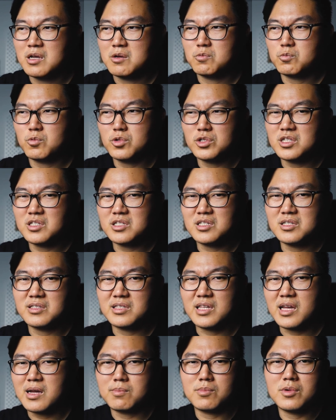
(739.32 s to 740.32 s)
which isn't
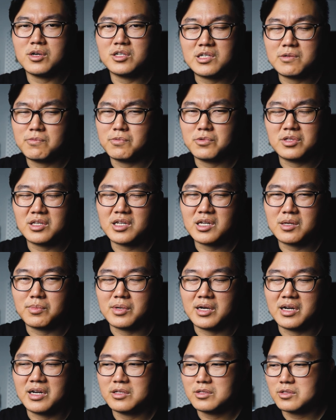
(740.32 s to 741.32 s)
that much if you think
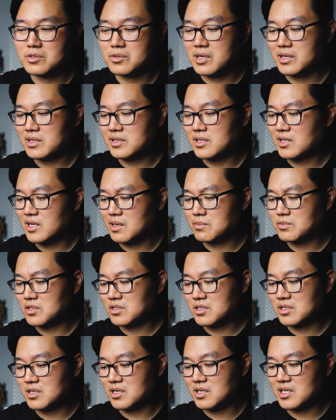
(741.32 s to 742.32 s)
about it, so I think I'm
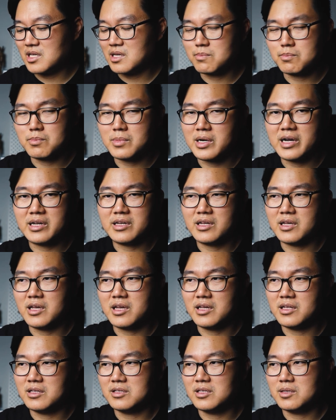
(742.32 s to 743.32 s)
just gonna keep mine
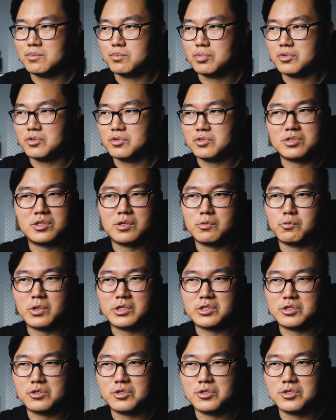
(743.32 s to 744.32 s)
in the boost
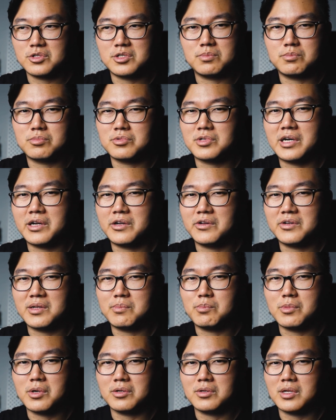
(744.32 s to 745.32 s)
resolution priority
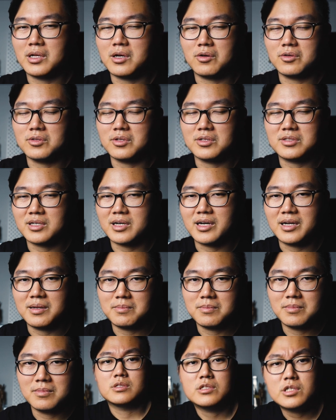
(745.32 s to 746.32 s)
mode all the
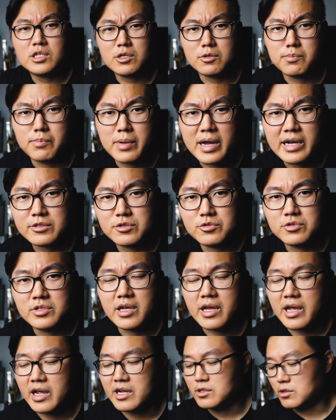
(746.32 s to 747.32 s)
time. So back to
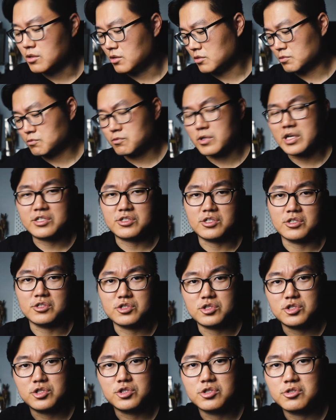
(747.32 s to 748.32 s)
the age-old
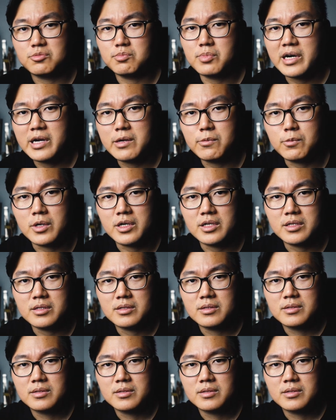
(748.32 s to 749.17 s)
question, should you buy one?